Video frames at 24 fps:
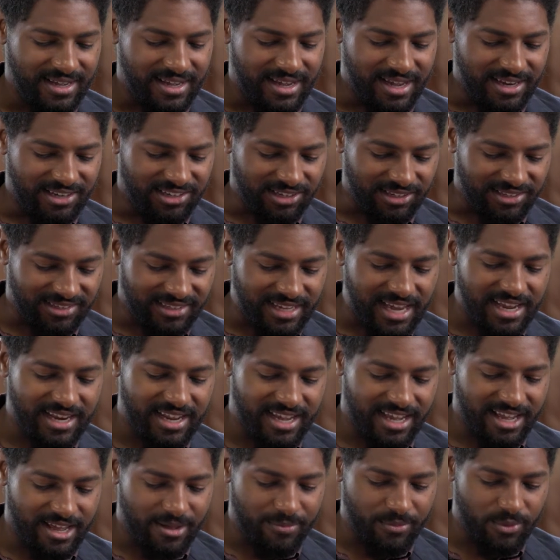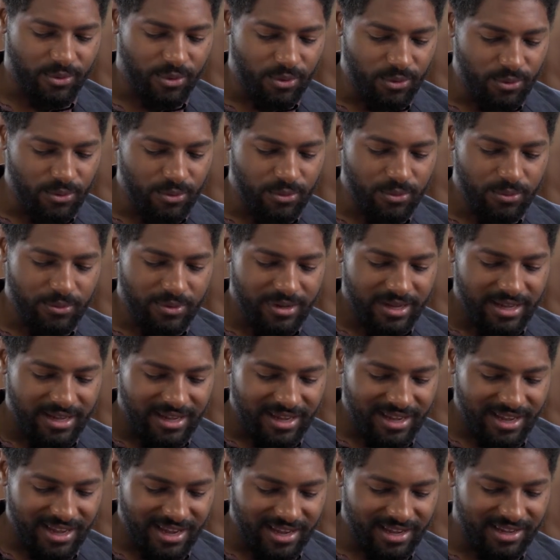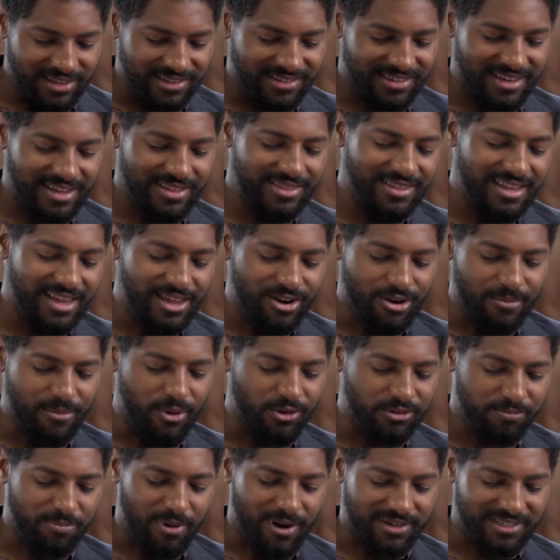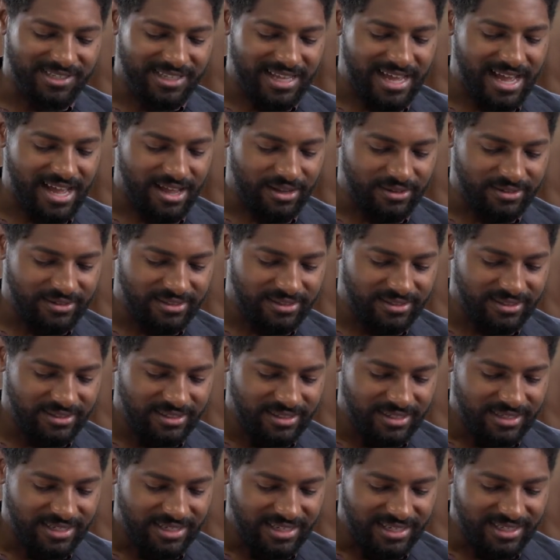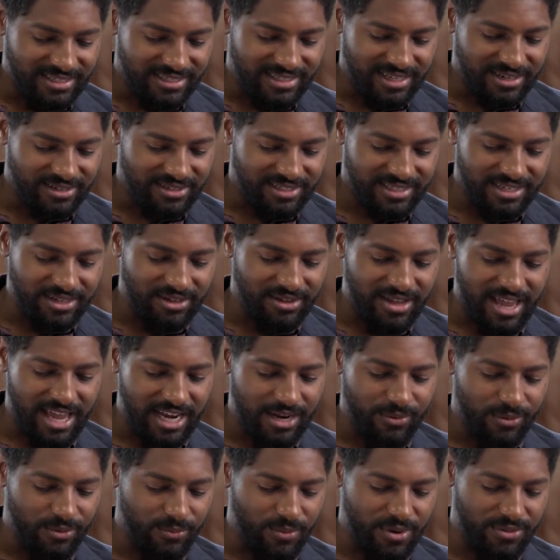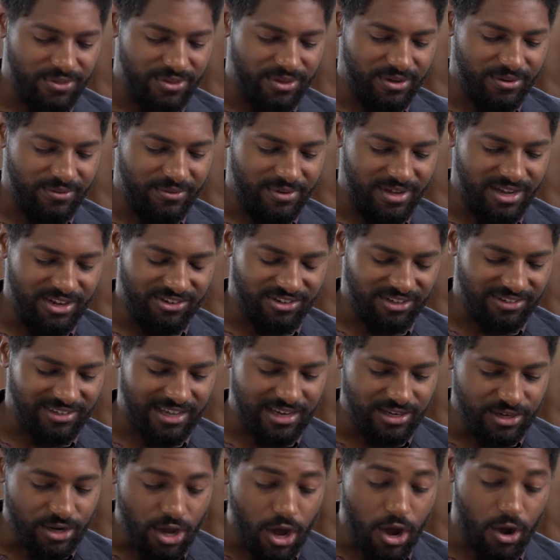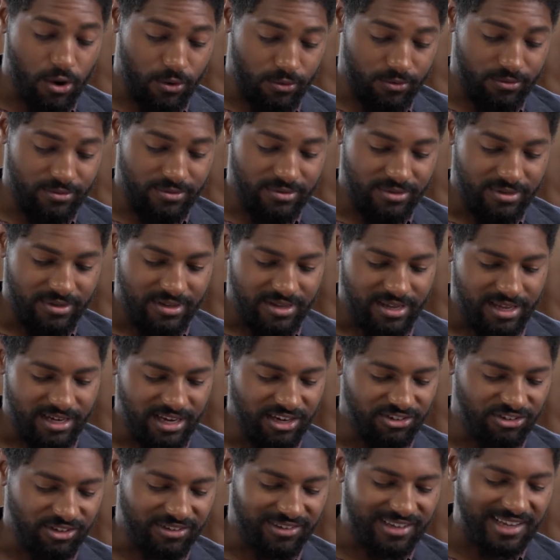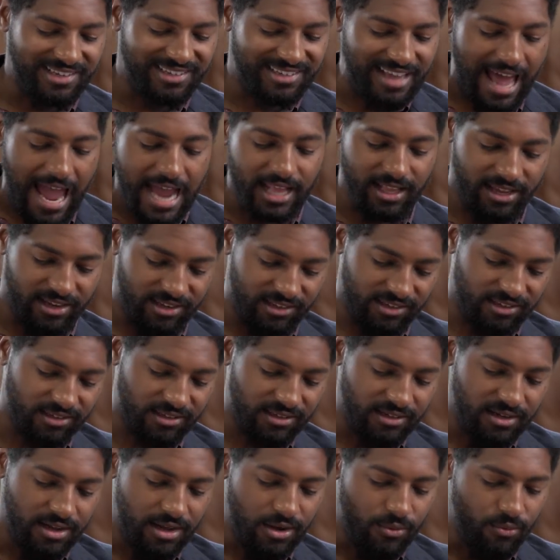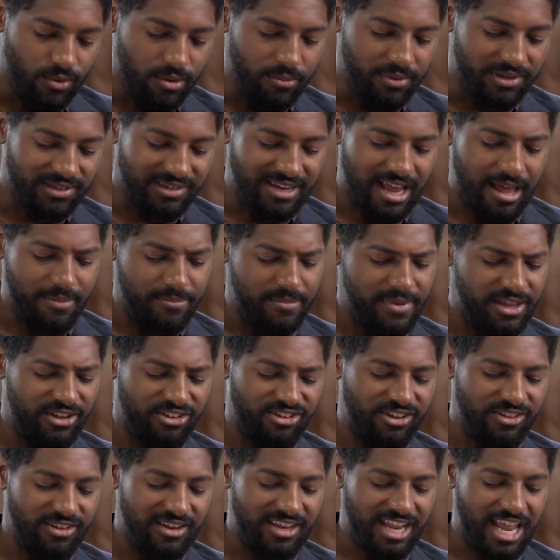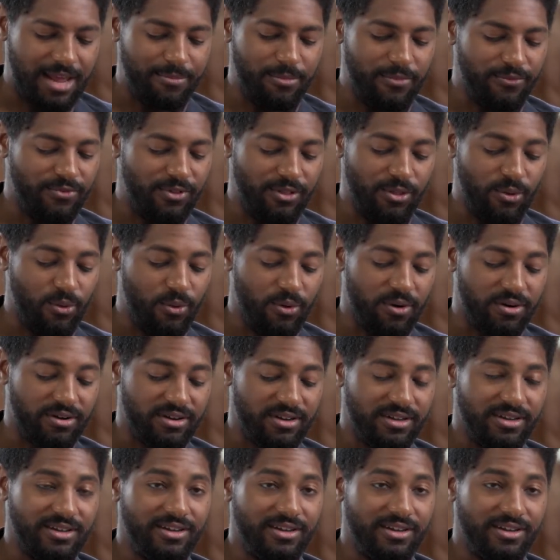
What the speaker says: and shall say to him, who is in the innermost parts of the house? Is there still anyone with you? He shall say, no. And he shall say, silence. We must not mention the name of the Lord.